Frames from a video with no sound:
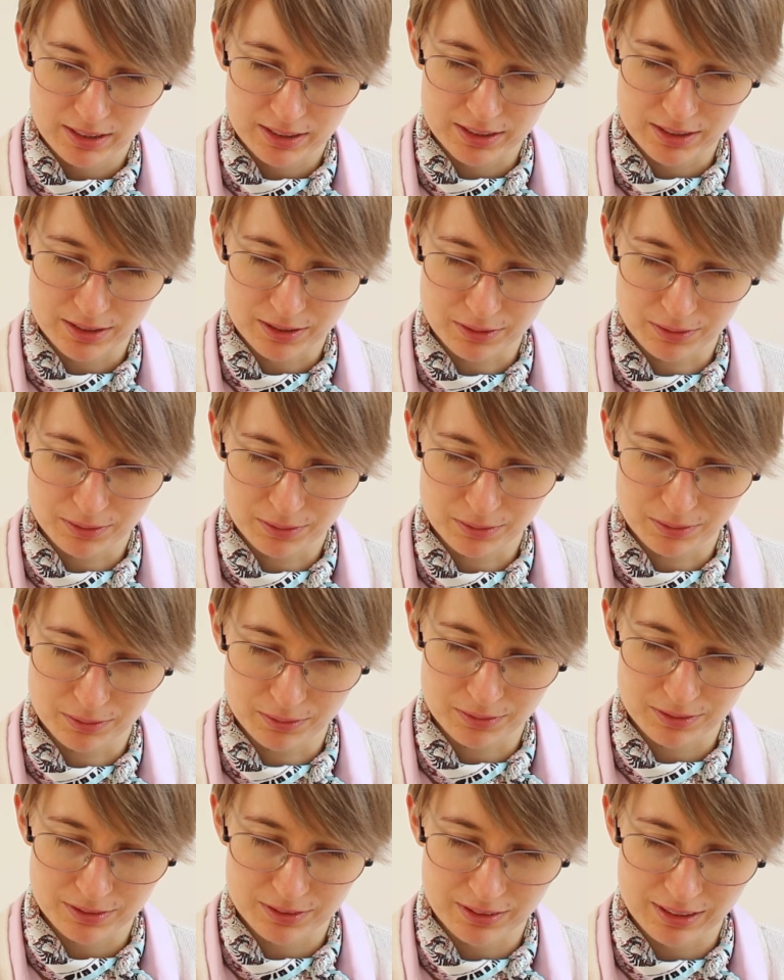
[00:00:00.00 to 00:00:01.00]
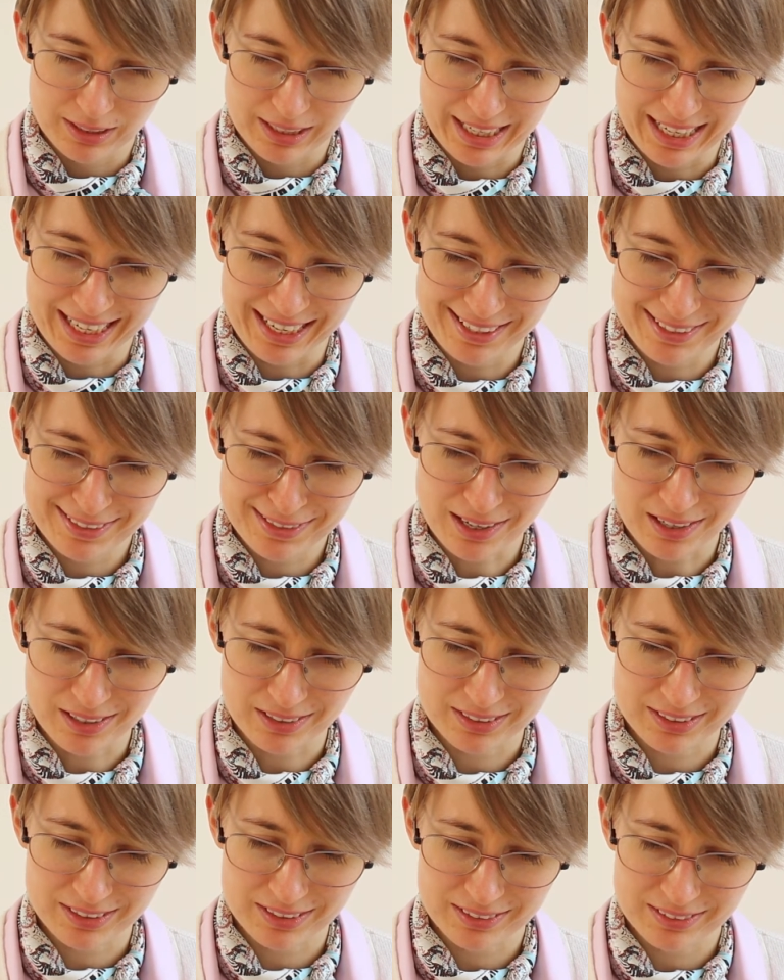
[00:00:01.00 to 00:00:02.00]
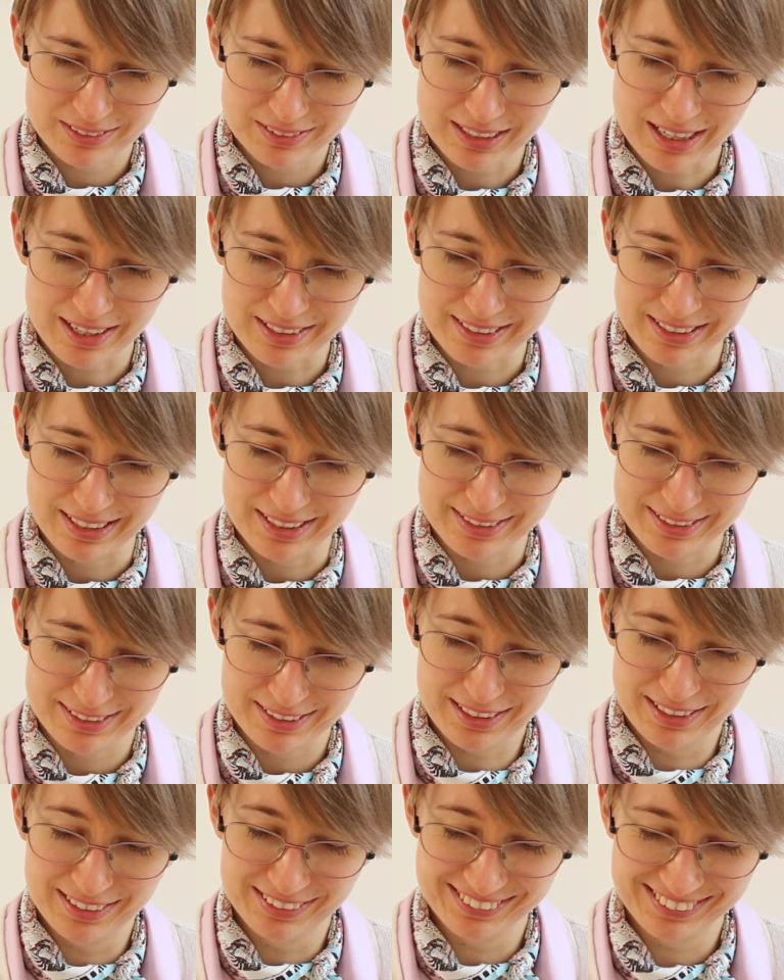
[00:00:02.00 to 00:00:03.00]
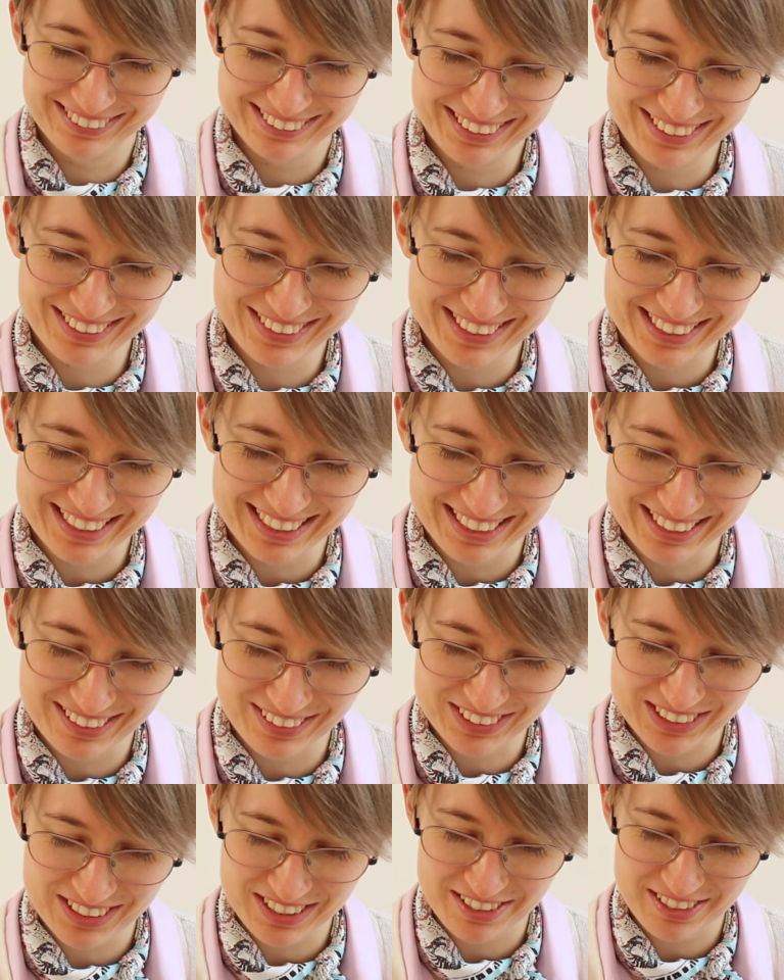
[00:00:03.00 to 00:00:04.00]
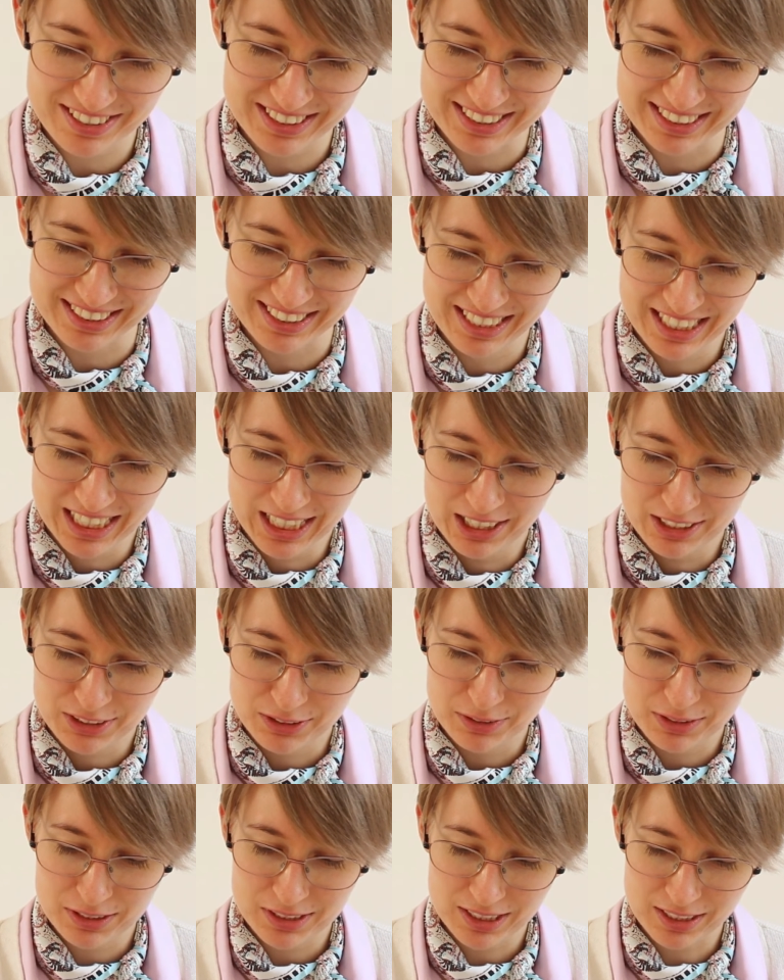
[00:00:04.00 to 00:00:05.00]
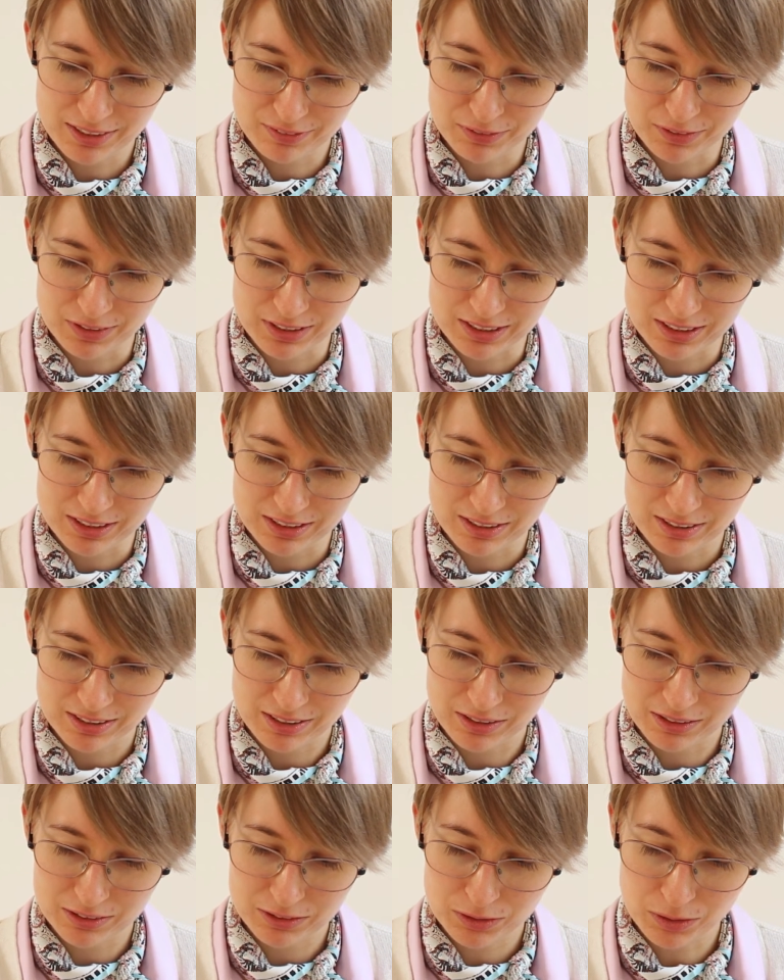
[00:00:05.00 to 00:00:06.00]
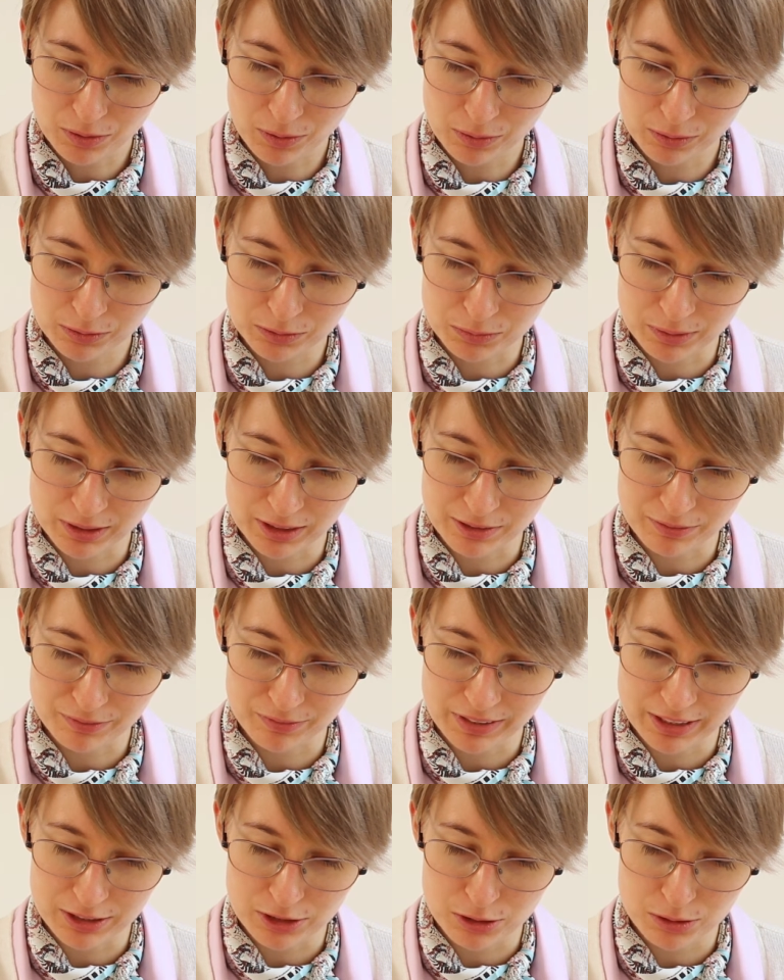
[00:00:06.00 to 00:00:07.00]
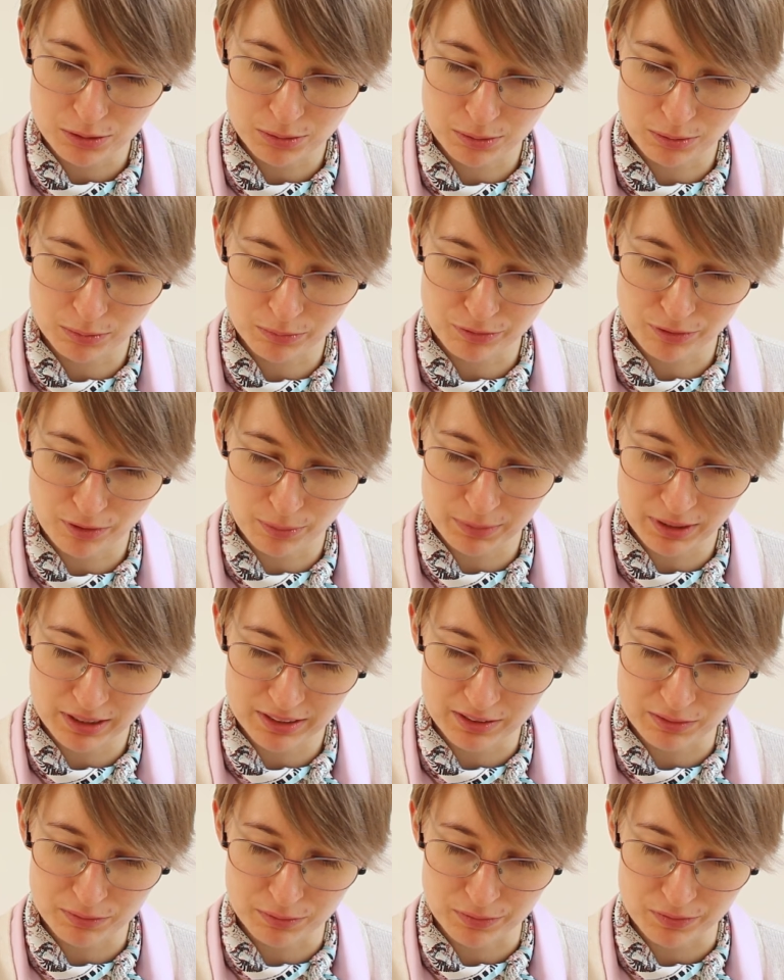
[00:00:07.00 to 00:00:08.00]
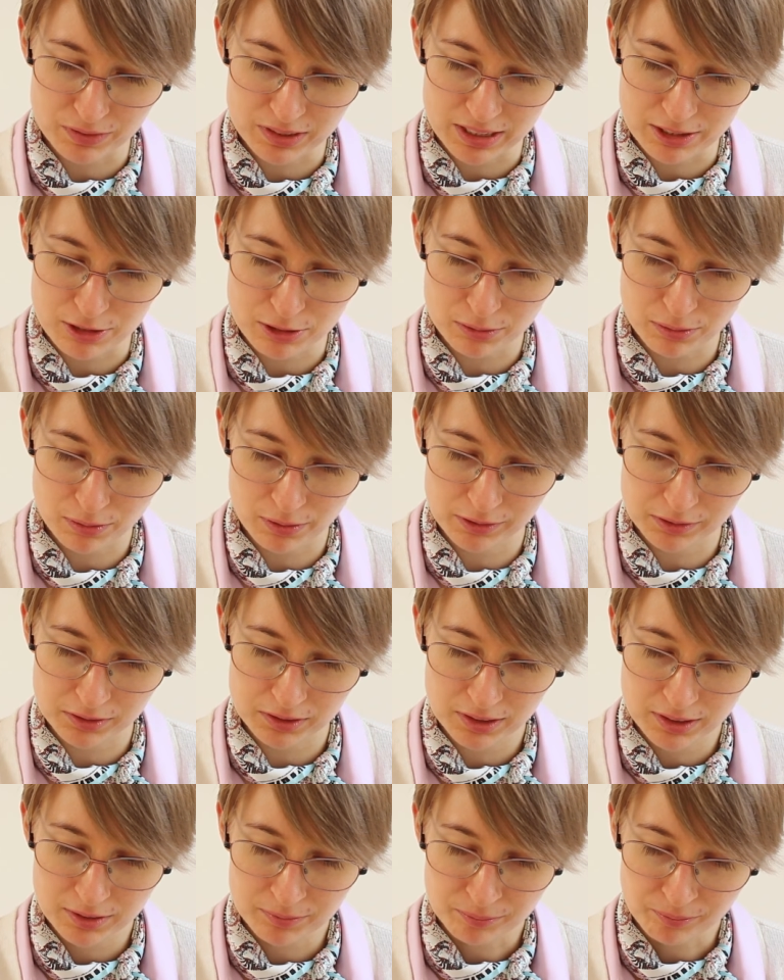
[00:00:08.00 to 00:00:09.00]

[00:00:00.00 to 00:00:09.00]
So, hey tartlet, your skin looks thirsty. Treat yourself to this tall drink of H2O formulated with essential oils,